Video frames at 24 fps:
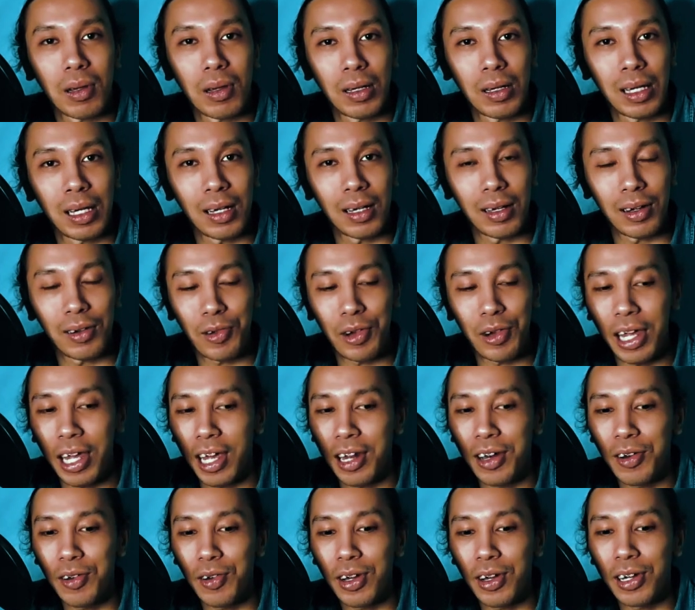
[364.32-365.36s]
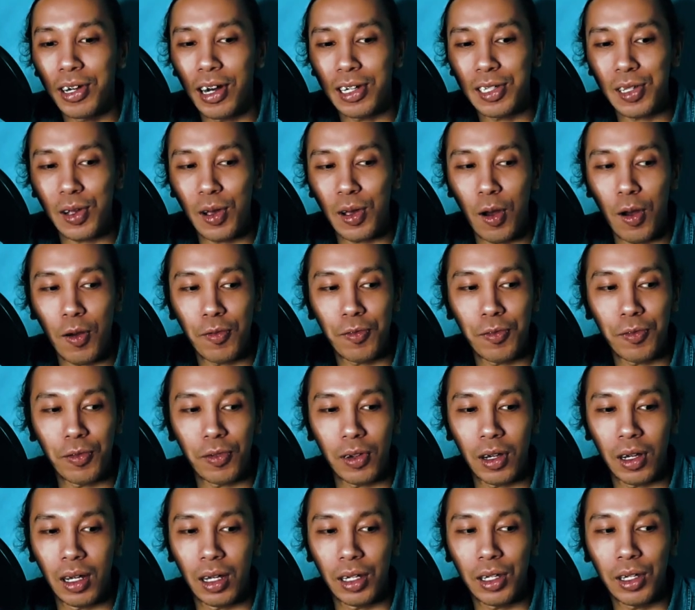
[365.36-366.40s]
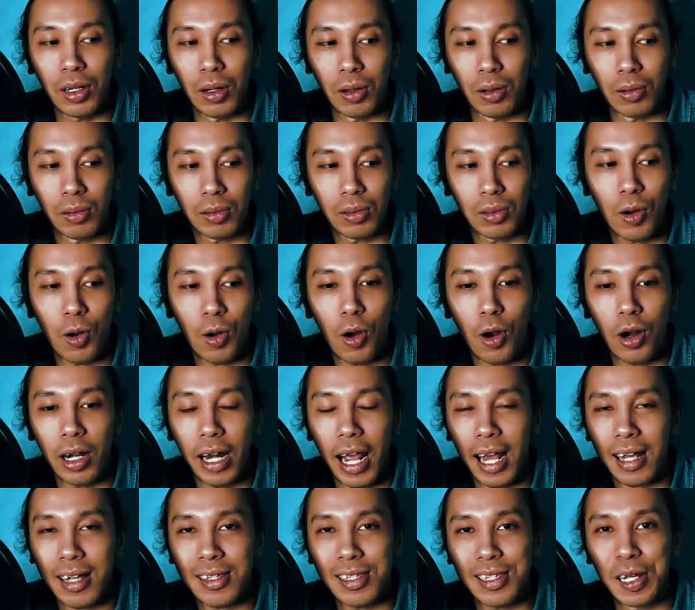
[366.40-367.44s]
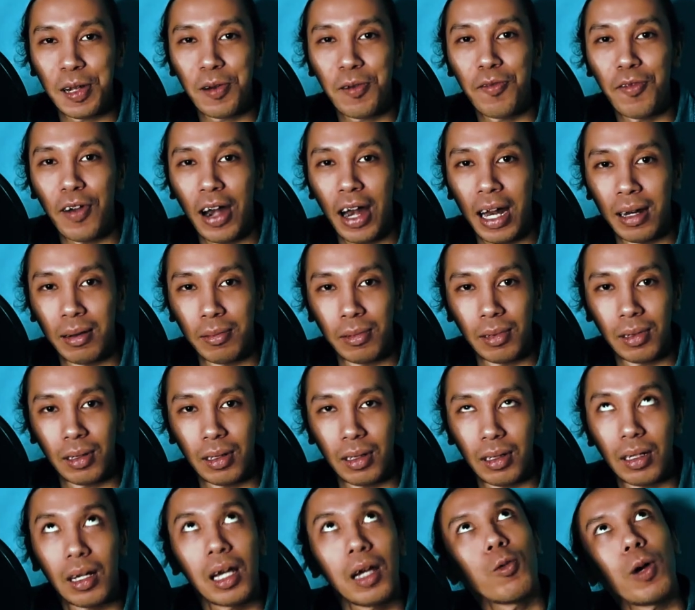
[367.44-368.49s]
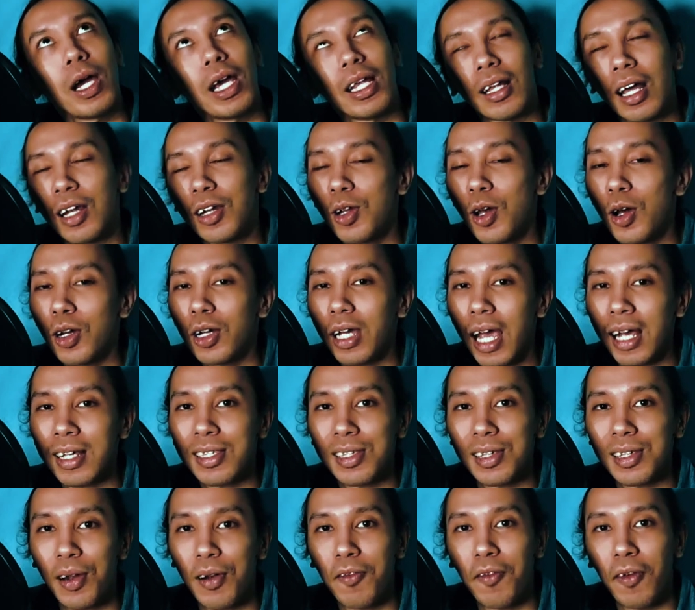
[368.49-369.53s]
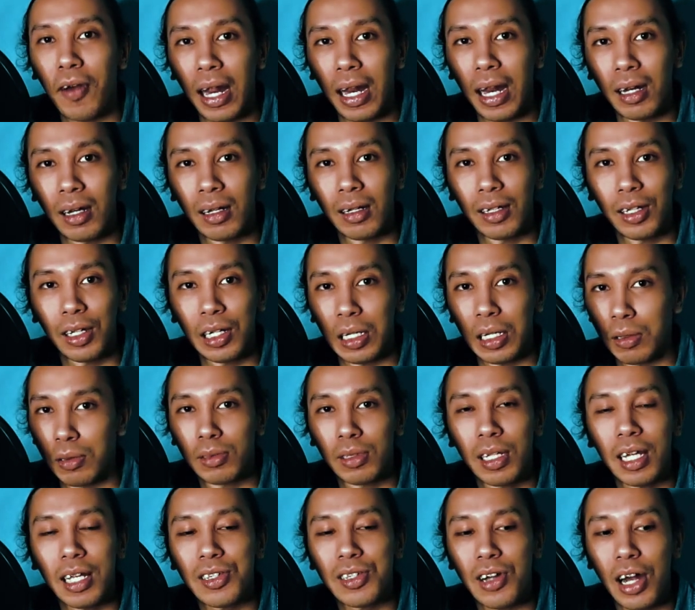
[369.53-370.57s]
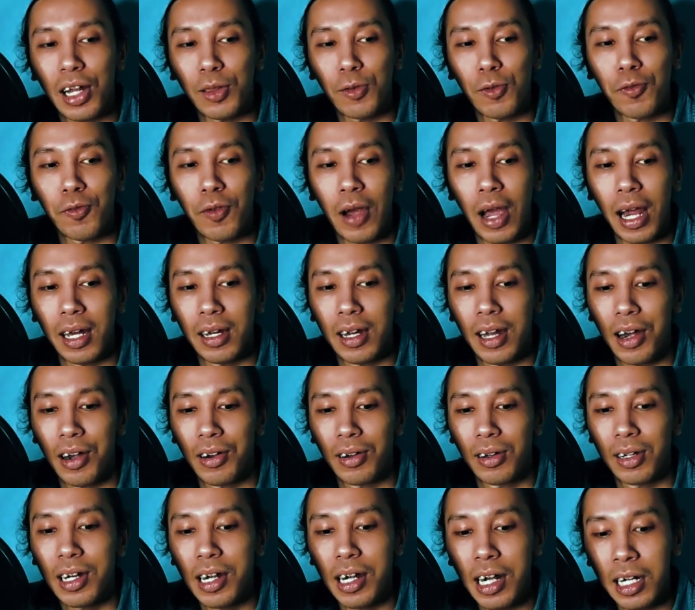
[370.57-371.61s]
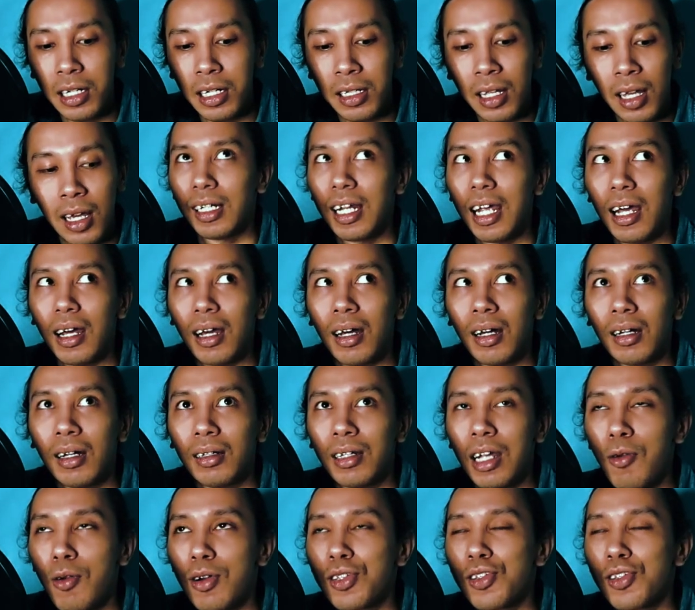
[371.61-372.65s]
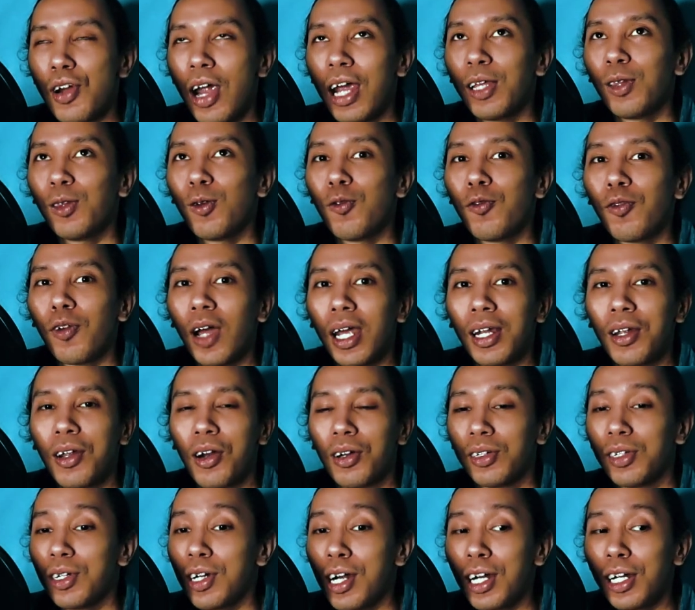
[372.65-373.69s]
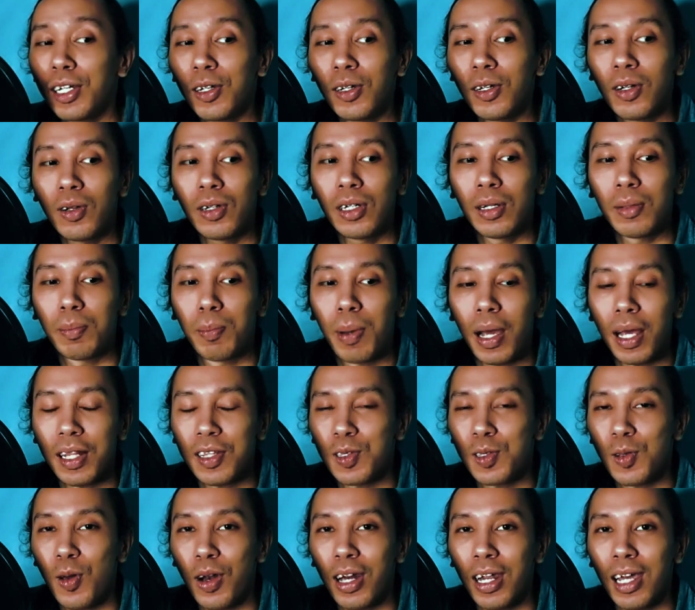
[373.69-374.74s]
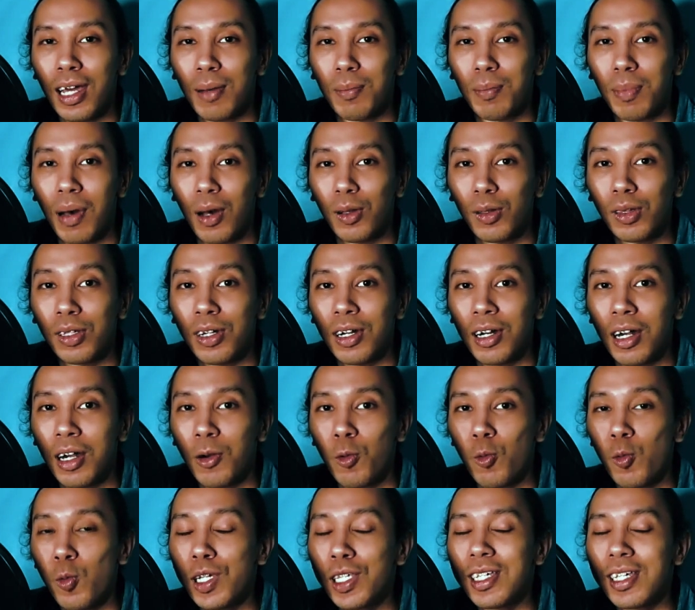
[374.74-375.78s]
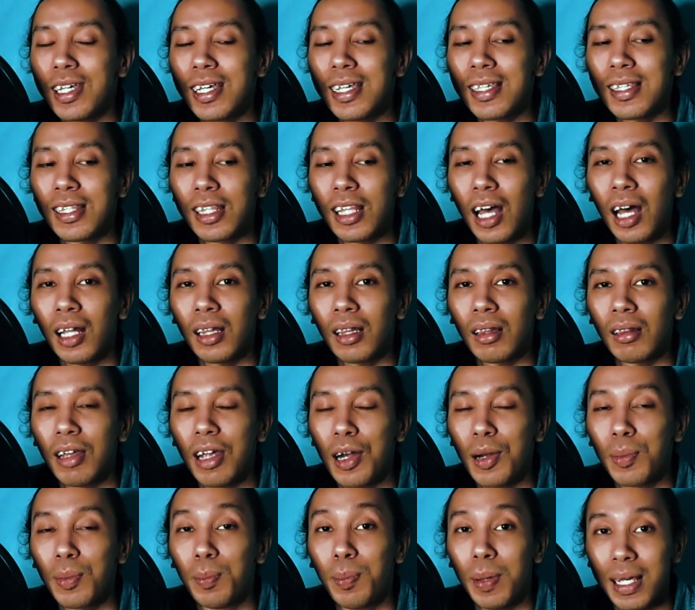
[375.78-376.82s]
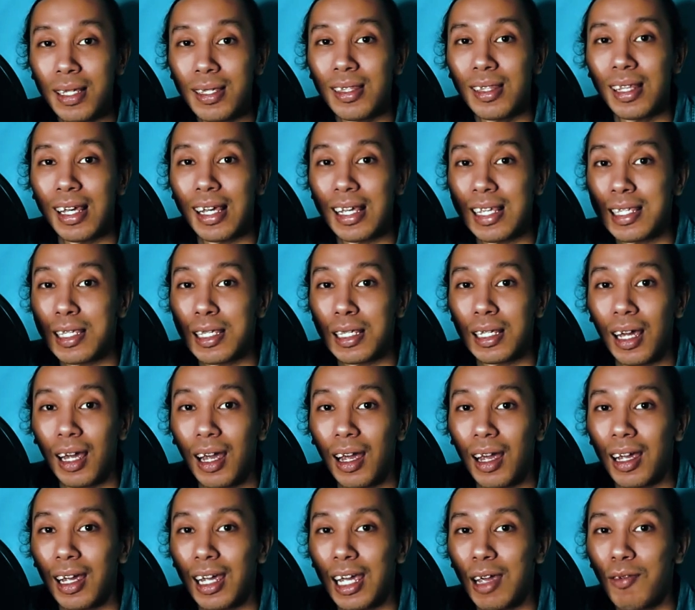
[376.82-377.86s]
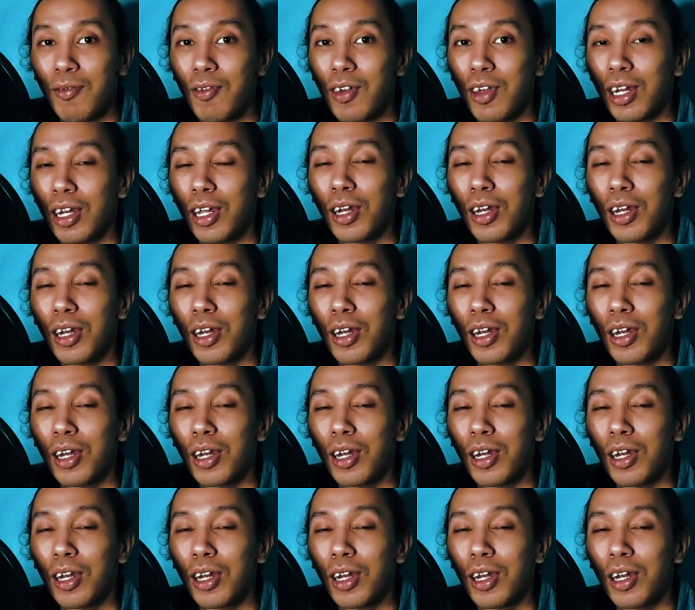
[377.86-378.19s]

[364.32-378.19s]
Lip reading: in regards of Korn ex-girlfriend. Wait, not ex-girlfriend. They try to find their dirt. They were trying to find her dirt. The bad story about her, which is not their business. If